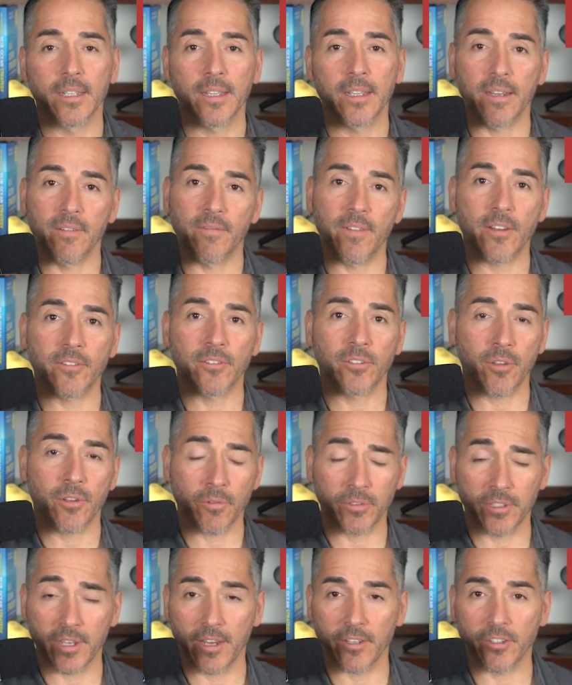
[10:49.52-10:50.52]
Investors
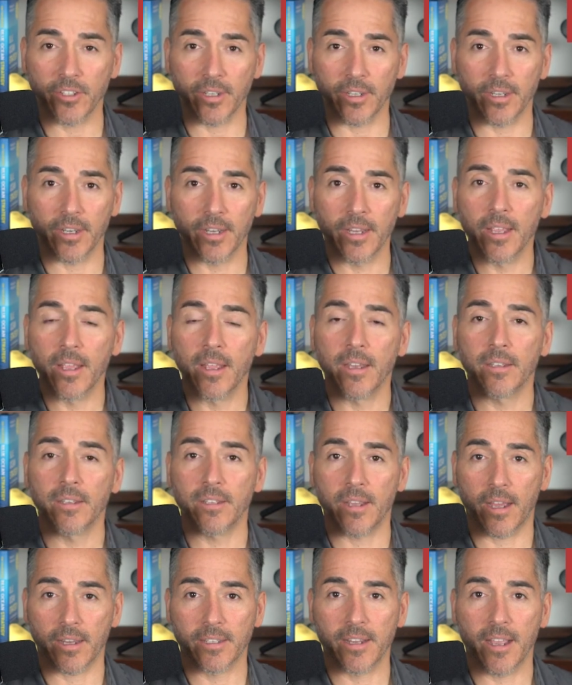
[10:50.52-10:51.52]

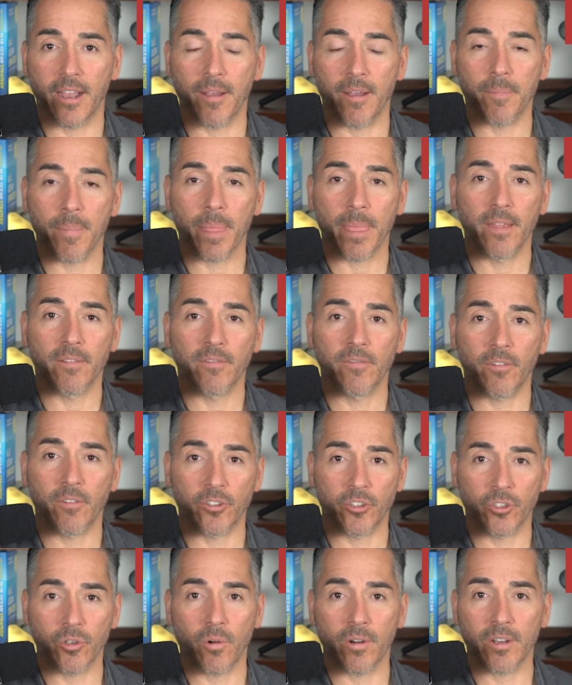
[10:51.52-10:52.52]
Association.com. For
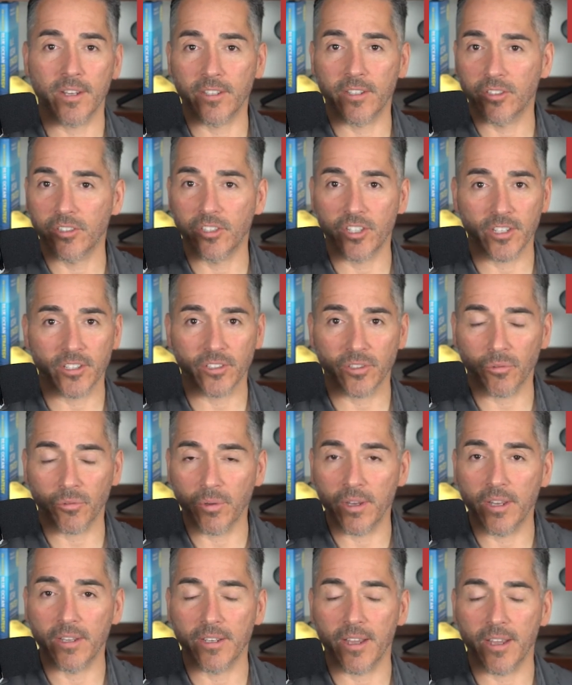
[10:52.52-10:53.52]
short, it's just
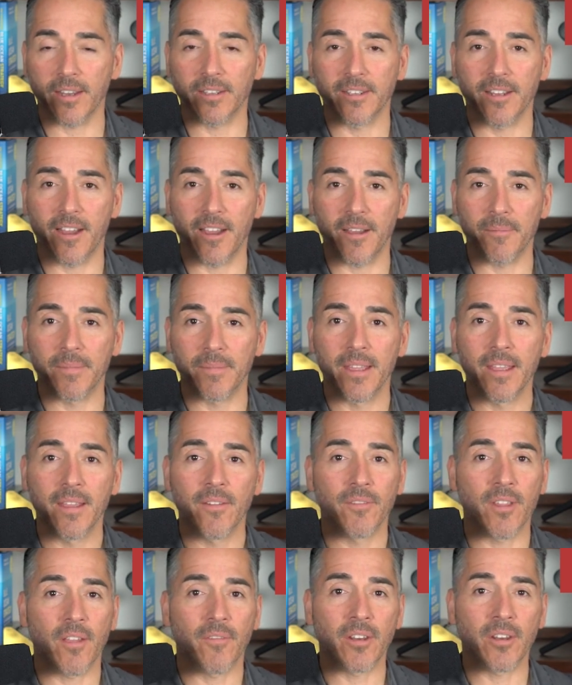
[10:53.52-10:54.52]
SAREA.com.
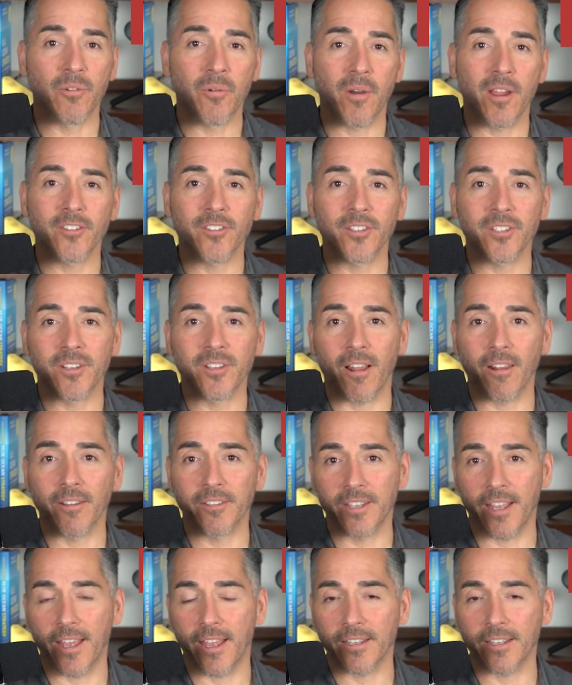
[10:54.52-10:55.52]
If you have any questions, call
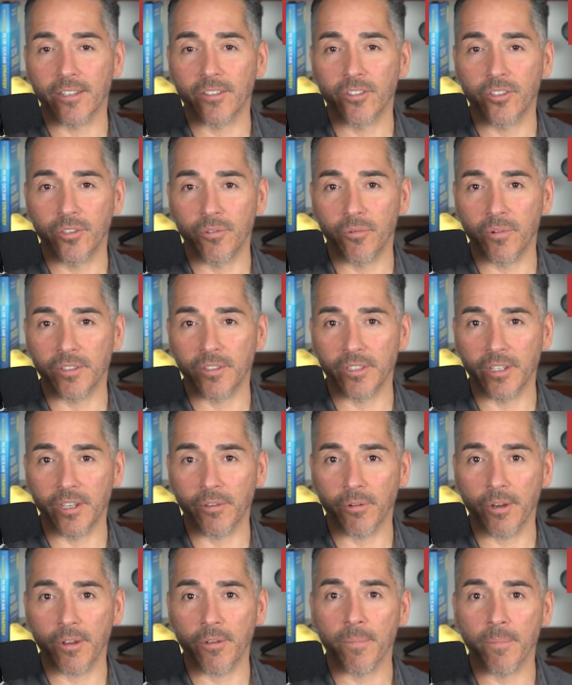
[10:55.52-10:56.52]
us at
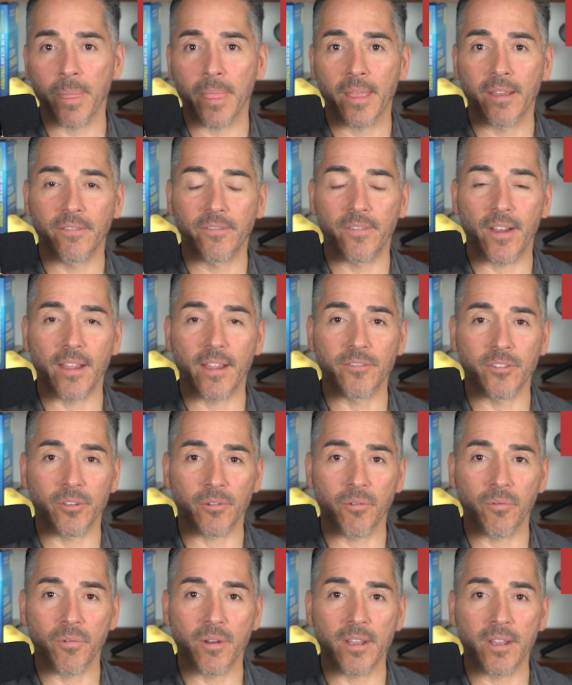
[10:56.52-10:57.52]

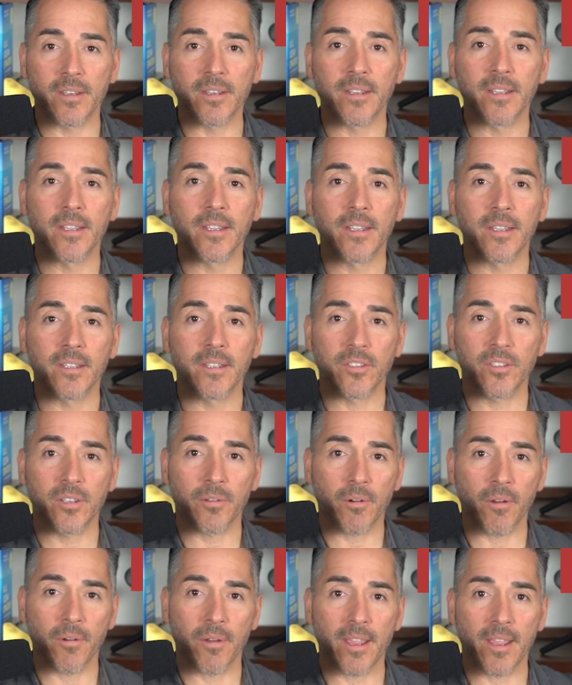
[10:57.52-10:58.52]

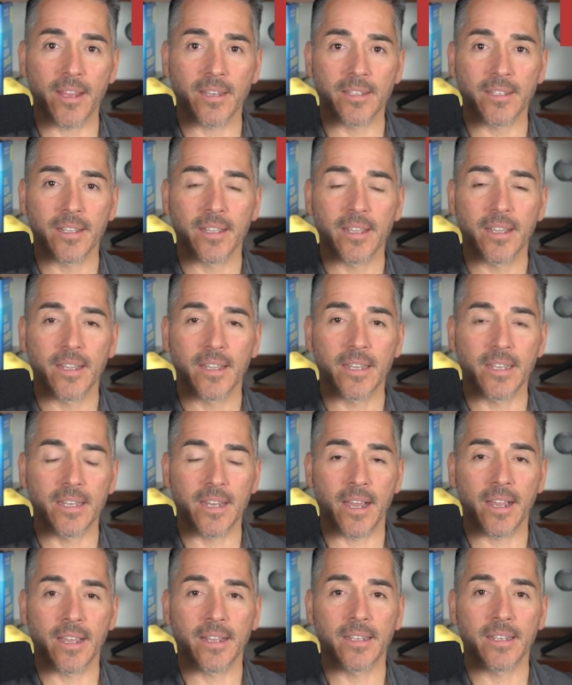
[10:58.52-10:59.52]

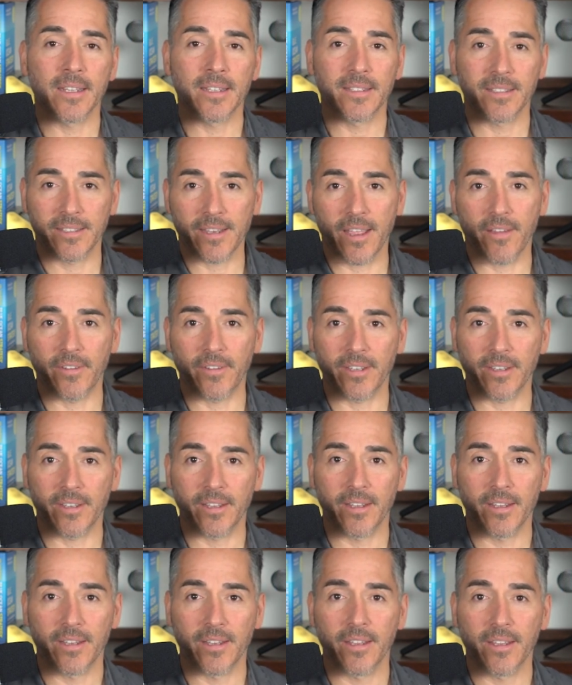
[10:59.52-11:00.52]
210-501-0897.
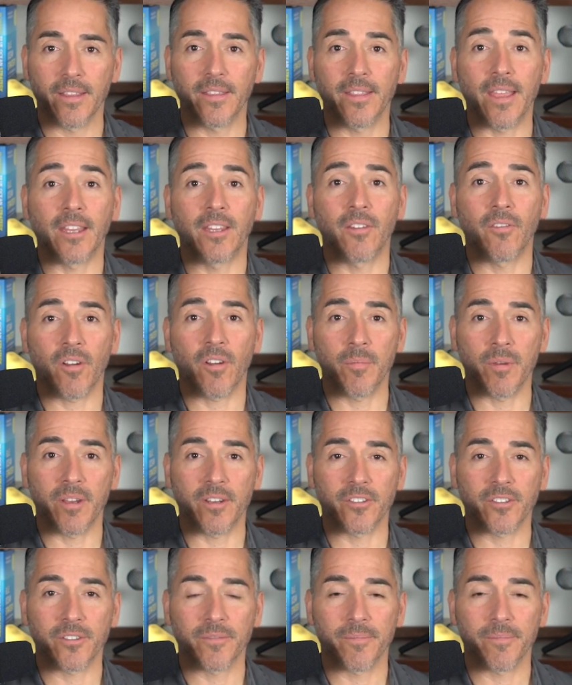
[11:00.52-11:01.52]
Thank you very
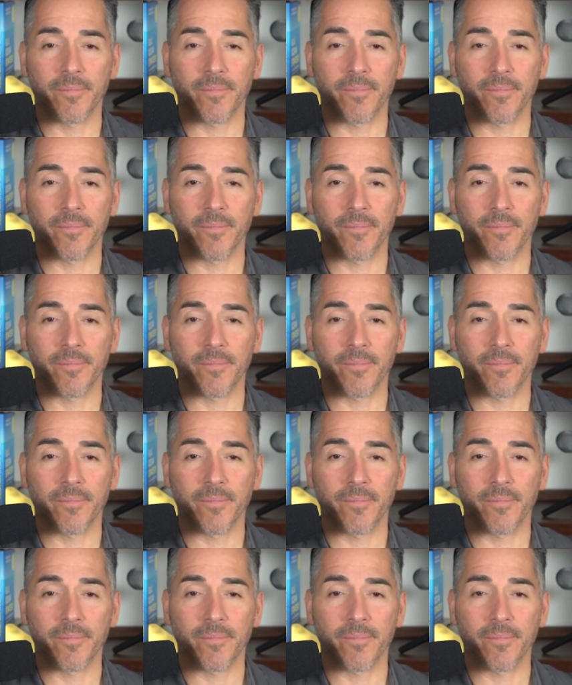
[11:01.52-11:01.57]
much.